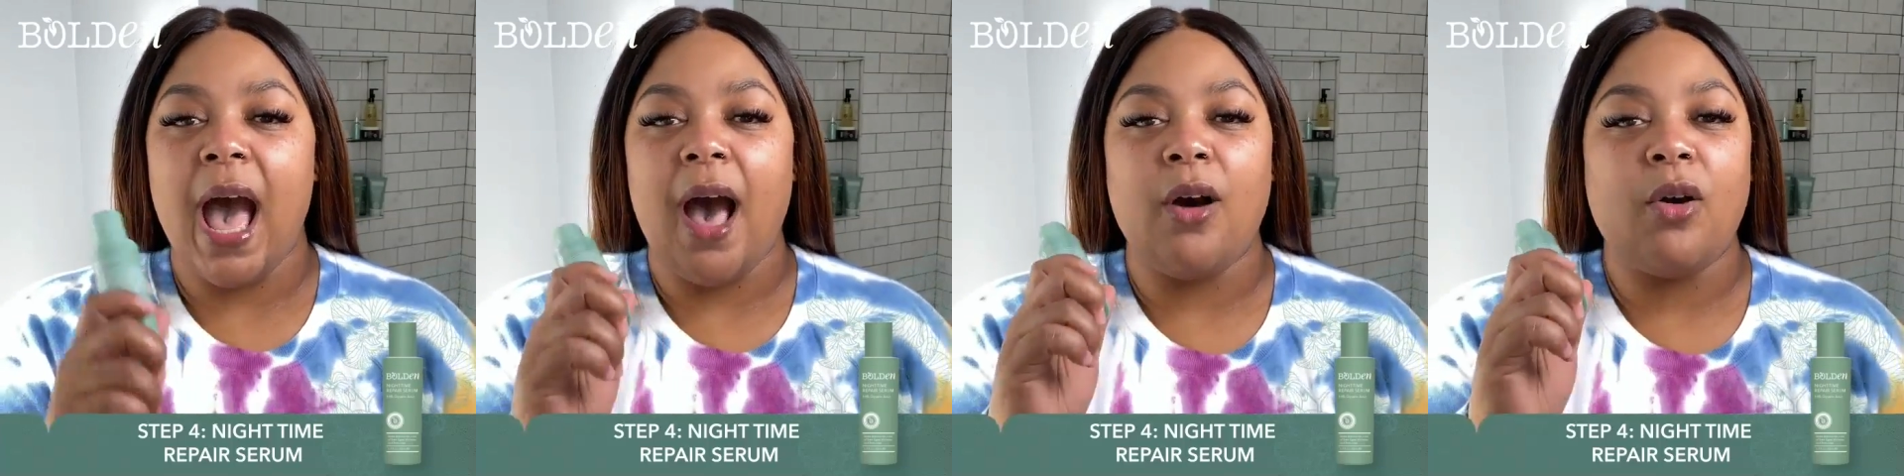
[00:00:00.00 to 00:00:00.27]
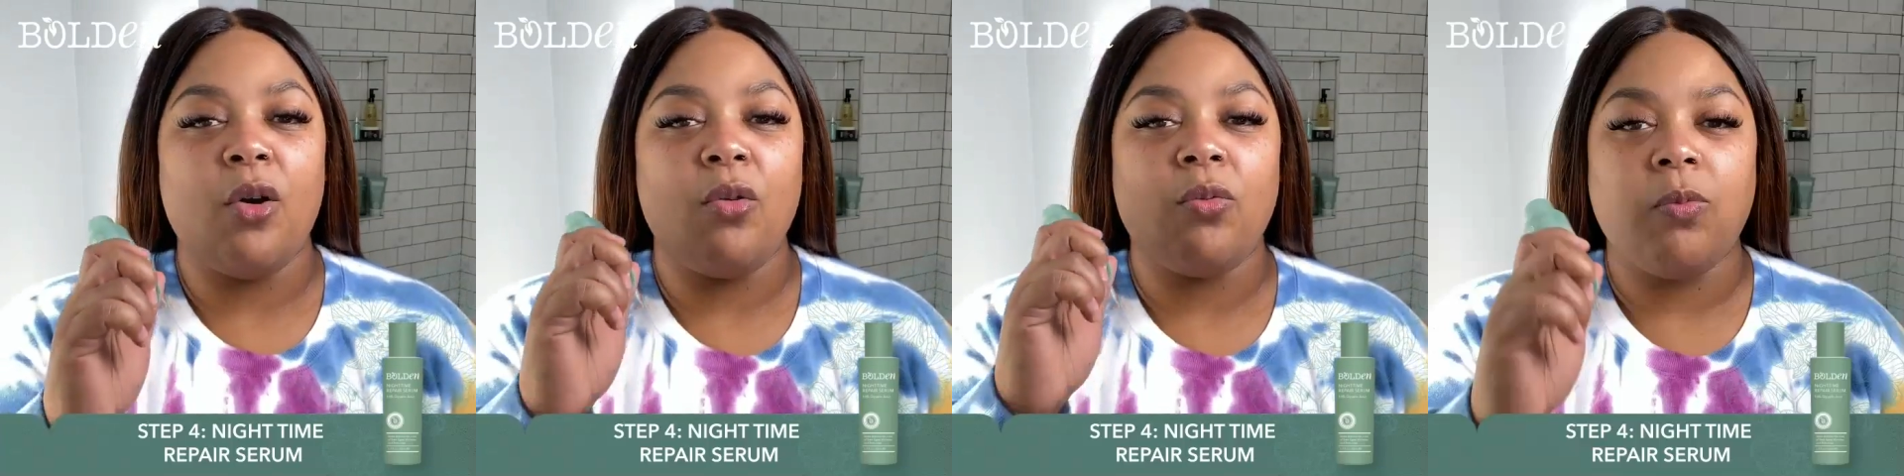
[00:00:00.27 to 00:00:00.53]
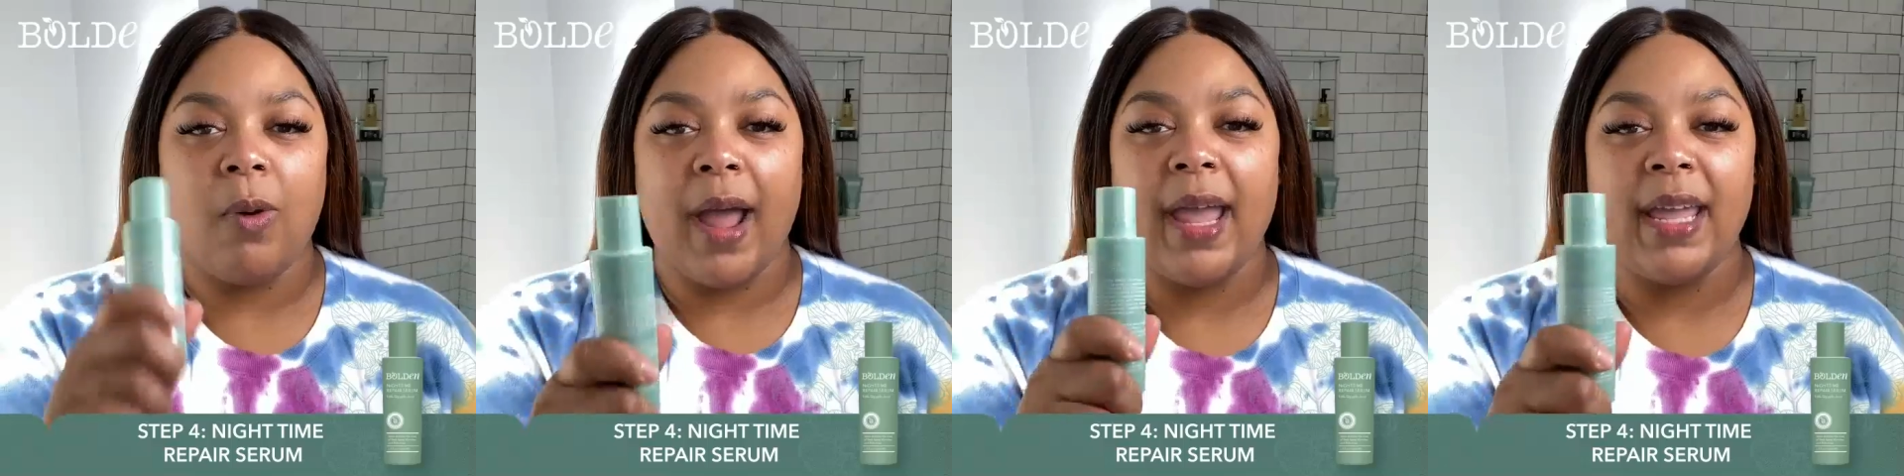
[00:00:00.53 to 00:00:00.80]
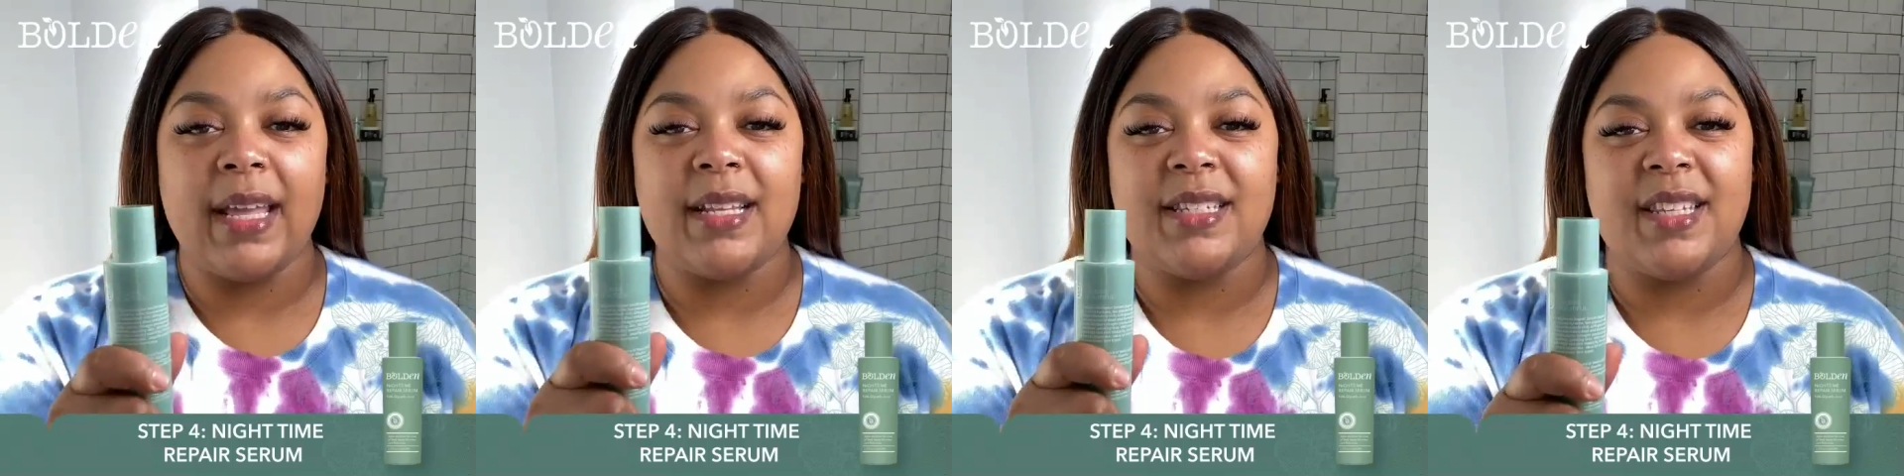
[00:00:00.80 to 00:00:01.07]
I'll go
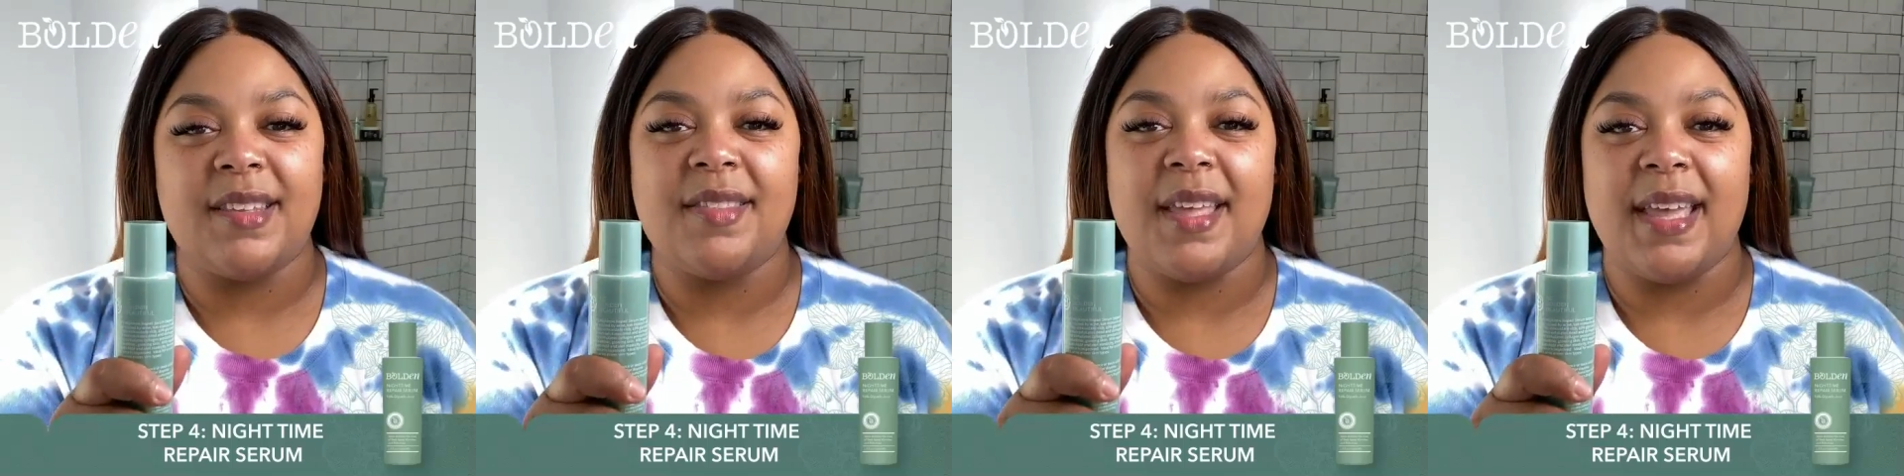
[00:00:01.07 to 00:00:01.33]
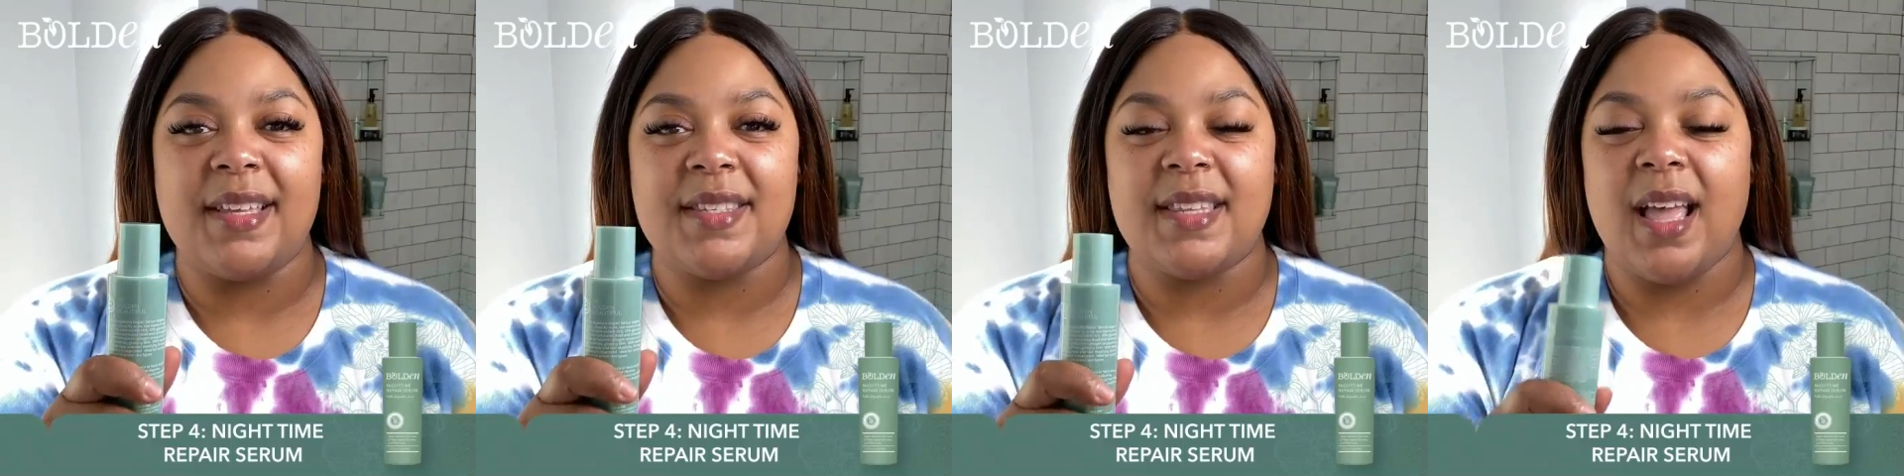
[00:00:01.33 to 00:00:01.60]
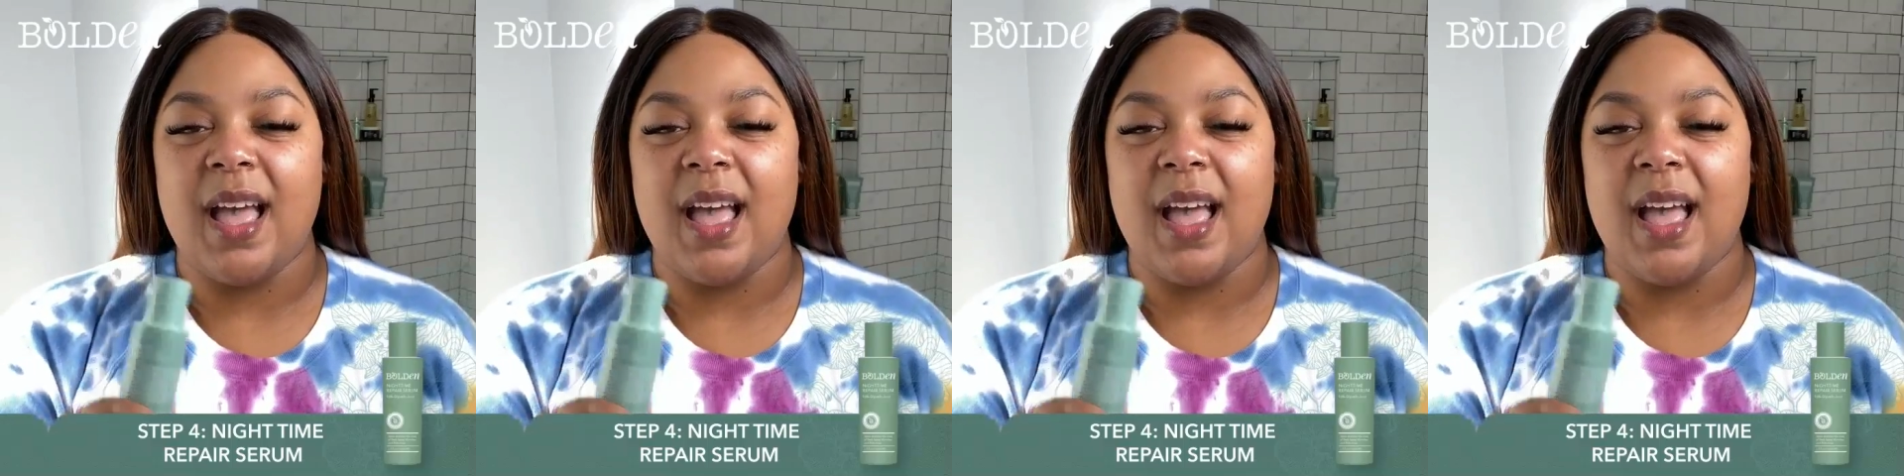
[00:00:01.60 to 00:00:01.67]
right into this.